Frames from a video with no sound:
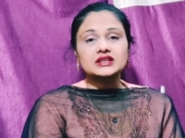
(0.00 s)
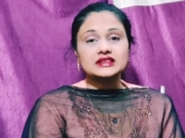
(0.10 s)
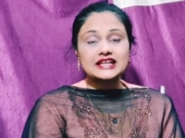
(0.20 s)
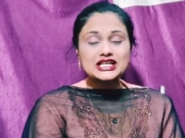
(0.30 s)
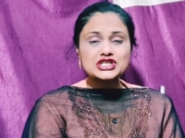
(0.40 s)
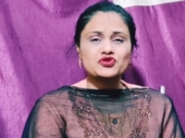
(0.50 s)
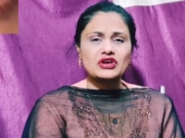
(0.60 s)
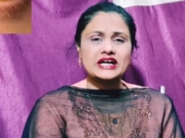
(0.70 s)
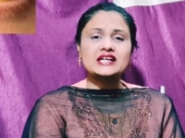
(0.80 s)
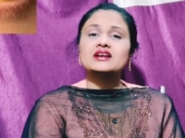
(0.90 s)
That's
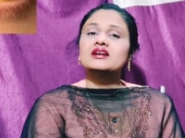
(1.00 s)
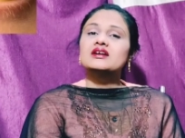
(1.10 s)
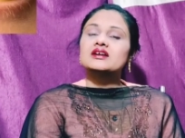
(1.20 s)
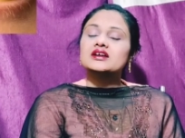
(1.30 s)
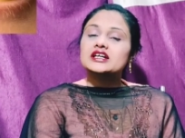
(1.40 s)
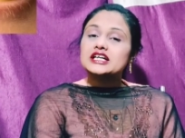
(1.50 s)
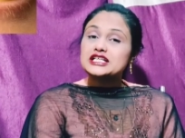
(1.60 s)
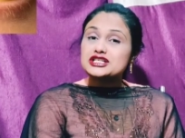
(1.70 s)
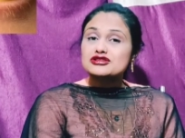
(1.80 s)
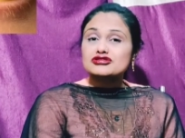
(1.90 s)
why
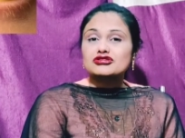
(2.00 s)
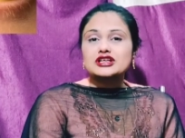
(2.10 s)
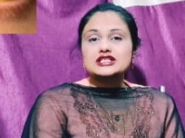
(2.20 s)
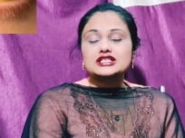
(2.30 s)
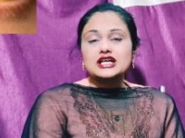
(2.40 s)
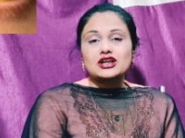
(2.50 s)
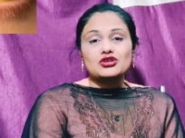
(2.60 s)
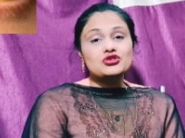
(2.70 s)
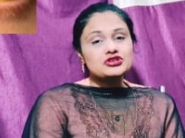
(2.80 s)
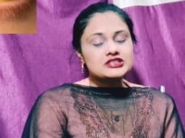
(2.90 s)
it is known as
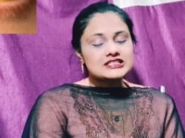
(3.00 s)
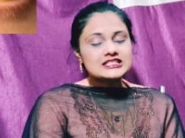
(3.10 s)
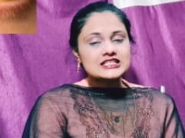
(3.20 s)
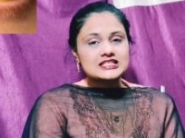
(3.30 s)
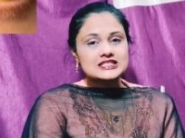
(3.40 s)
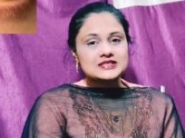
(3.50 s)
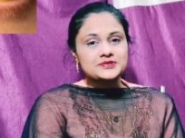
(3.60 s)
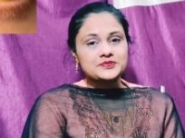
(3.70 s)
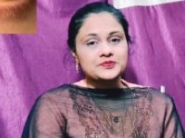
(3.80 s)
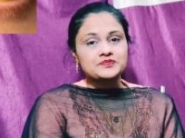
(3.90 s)
yellow disease.
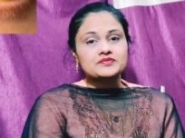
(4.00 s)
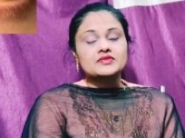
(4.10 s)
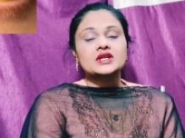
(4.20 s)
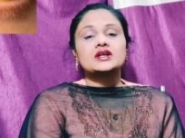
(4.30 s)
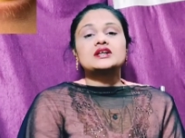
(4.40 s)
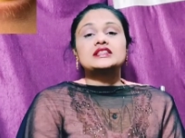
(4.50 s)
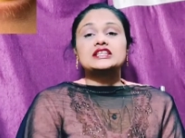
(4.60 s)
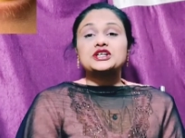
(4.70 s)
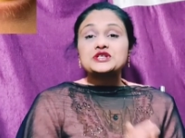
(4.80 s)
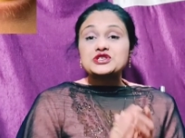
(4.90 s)

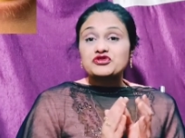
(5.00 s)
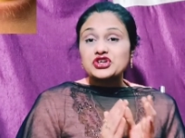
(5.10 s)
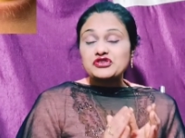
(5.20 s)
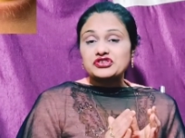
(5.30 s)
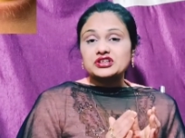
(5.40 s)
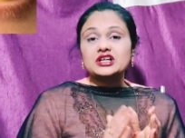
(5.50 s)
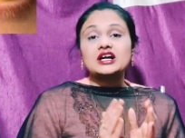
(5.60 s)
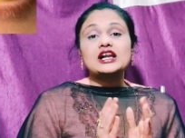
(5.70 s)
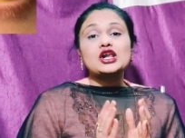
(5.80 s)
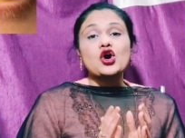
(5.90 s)
There is fever
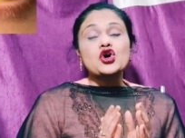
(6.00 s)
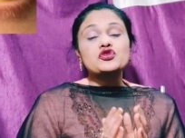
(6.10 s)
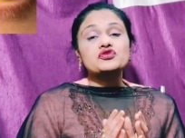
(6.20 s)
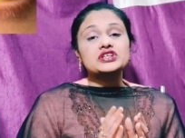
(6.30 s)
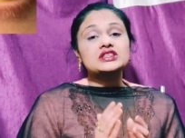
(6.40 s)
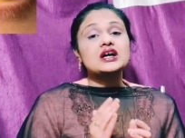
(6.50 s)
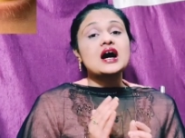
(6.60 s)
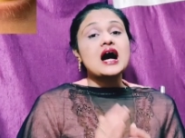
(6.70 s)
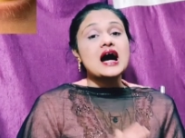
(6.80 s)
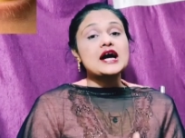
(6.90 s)
along with
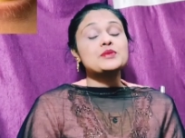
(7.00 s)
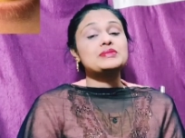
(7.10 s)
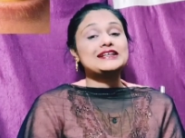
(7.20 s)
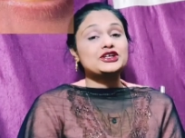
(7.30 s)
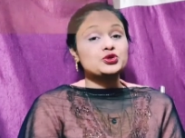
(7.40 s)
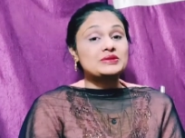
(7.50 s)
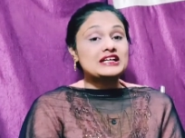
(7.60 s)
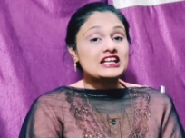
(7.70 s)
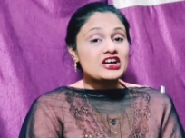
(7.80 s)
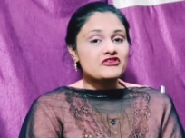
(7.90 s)
high
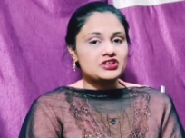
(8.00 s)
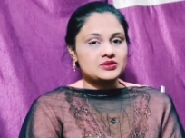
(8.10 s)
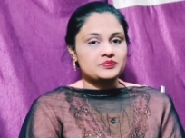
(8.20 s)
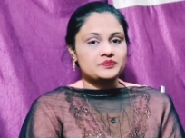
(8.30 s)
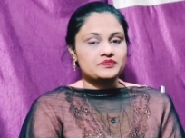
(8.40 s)
bilirubin level.